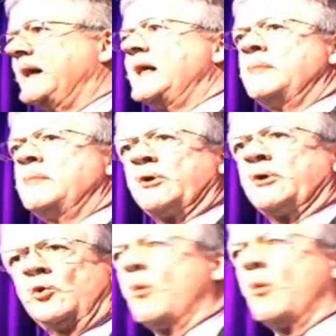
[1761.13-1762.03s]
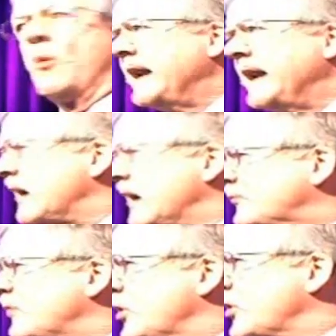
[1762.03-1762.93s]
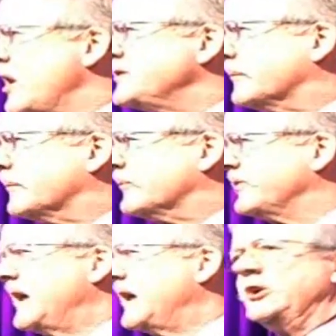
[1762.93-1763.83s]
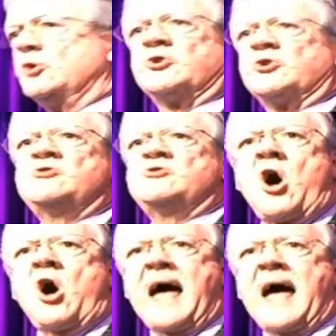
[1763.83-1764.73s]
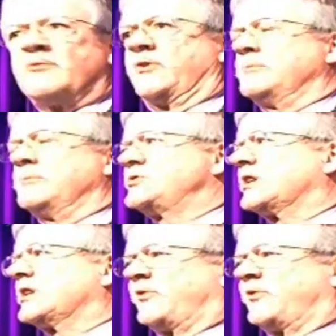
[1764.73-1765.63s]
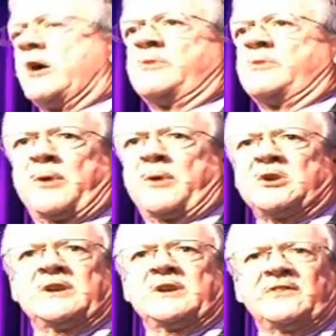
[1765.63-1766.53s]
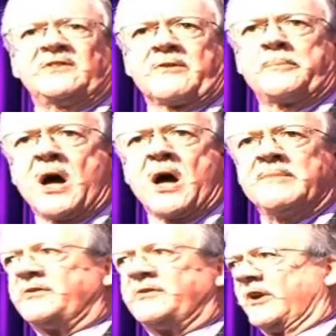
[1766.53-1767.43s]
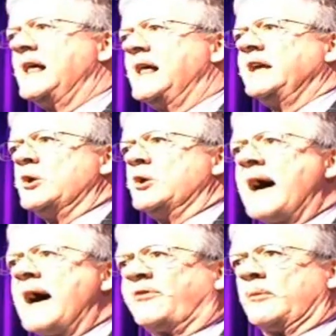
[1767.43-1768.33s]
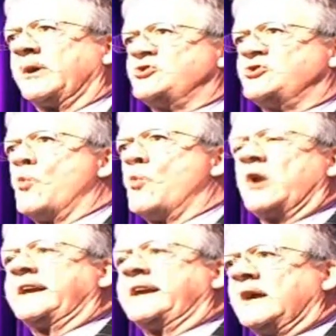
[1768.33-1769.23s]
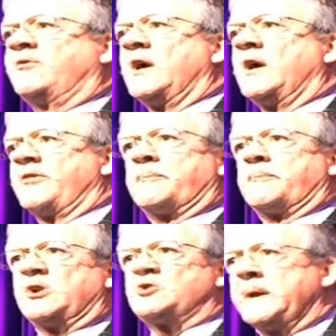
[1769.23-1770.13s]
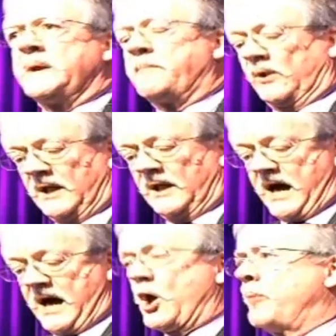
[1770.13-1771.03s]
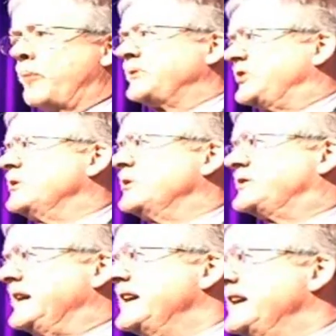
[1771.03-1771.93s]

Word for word: But also, why do you have referendums? You do not have them to confirm the prejudices of the Prime Minister. You have them because you want to give the British people an opportunity to